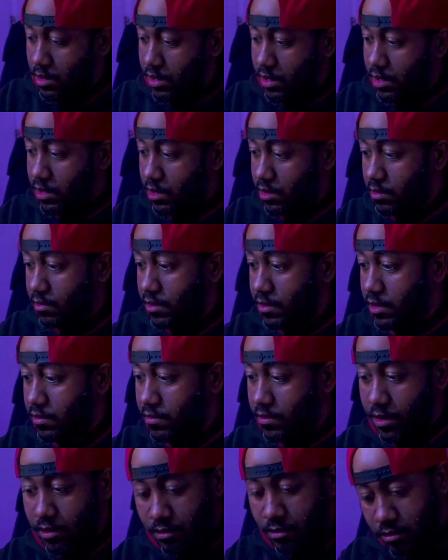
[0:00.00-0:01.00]
And
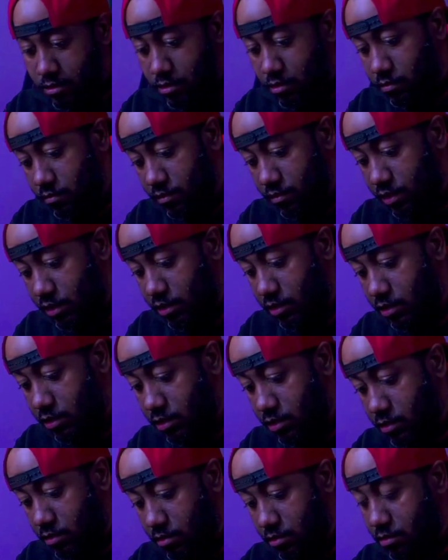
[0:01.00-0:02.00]
then
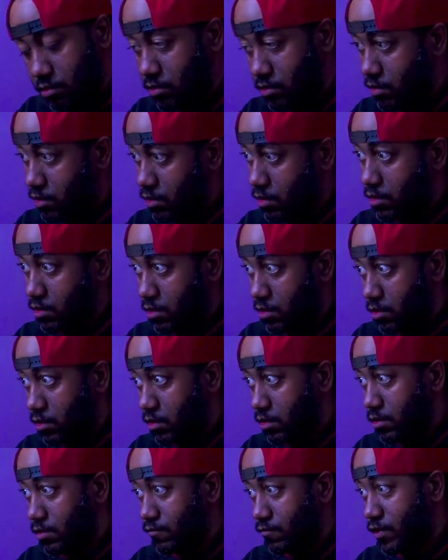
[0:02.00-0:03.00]
the
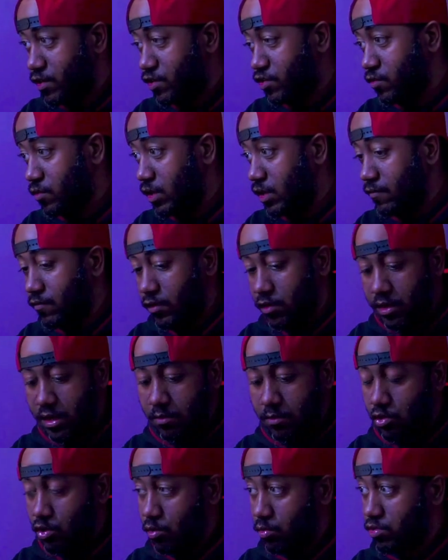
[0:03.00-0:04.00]
Retro Evo
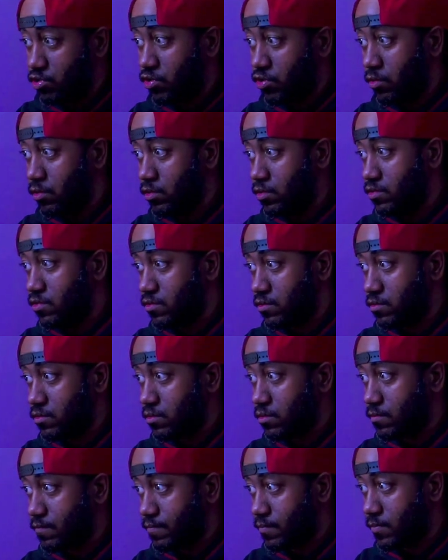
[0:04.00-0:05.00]
GameCube controllers,
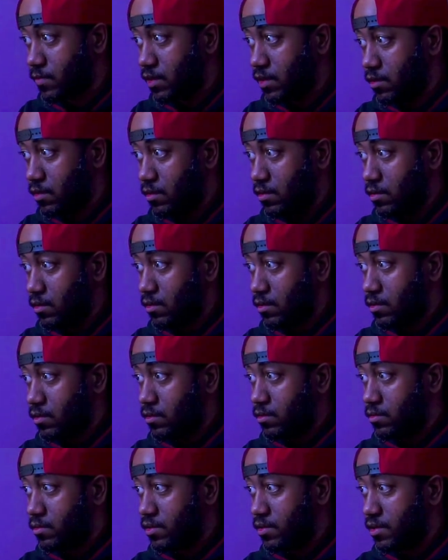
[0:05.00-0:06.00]

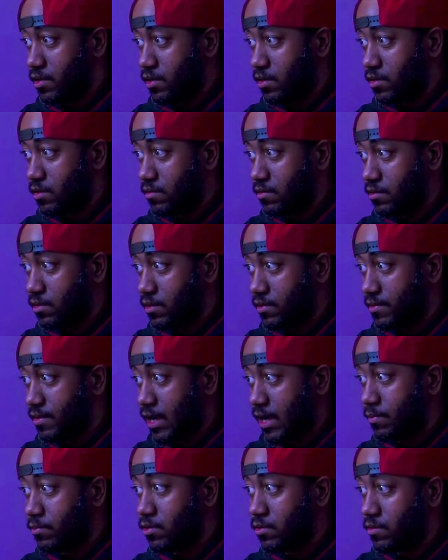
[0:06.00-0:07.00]
the
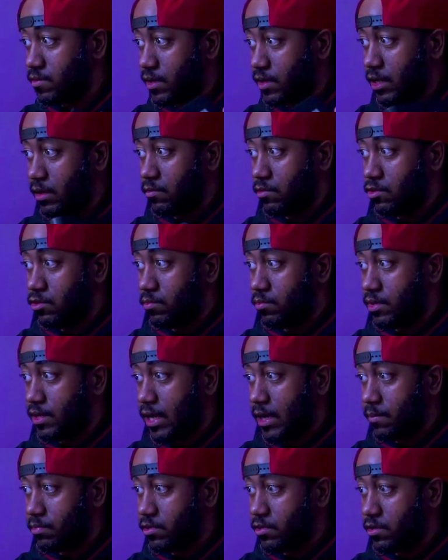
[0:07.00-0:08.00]
adapter, the GameCube
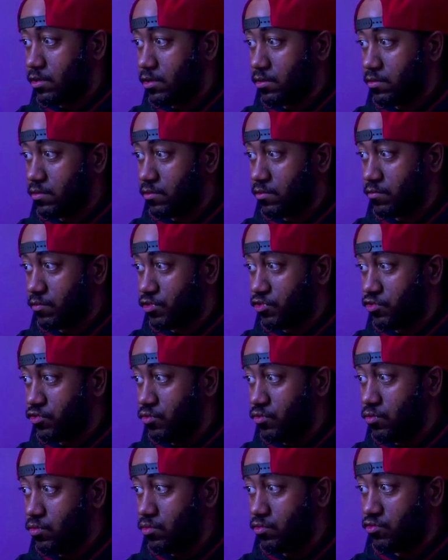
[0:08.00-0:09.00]
adapter,
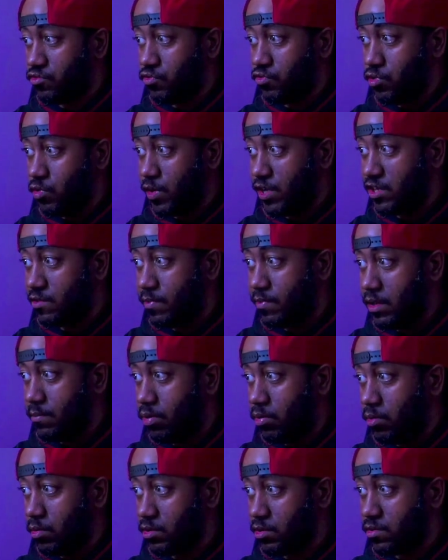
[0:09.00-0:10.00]
two
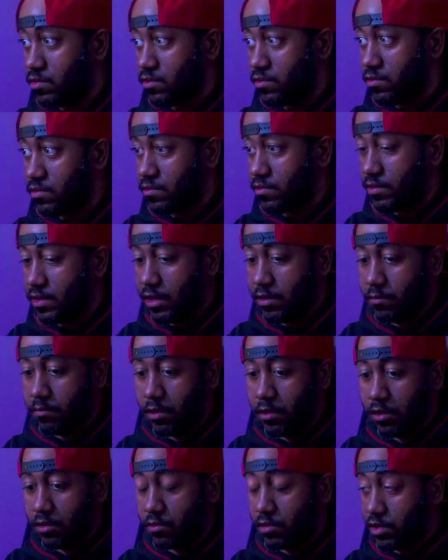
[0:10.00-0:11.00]
USB ports that
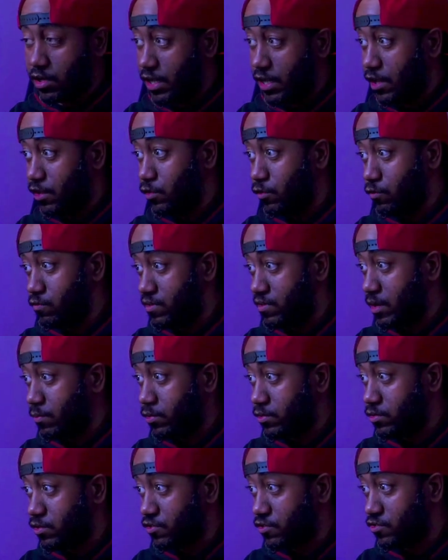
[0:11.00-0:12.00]
are going to get used
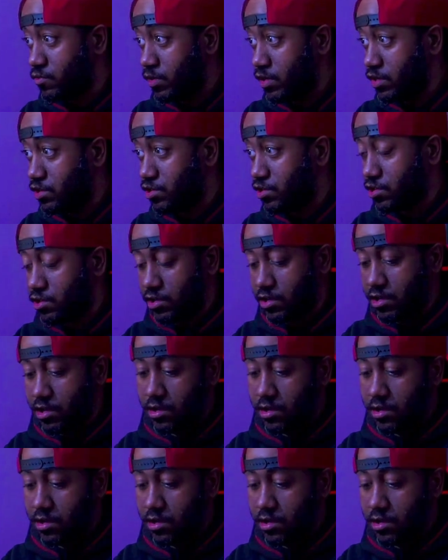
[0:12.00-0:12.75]
up on your Switch,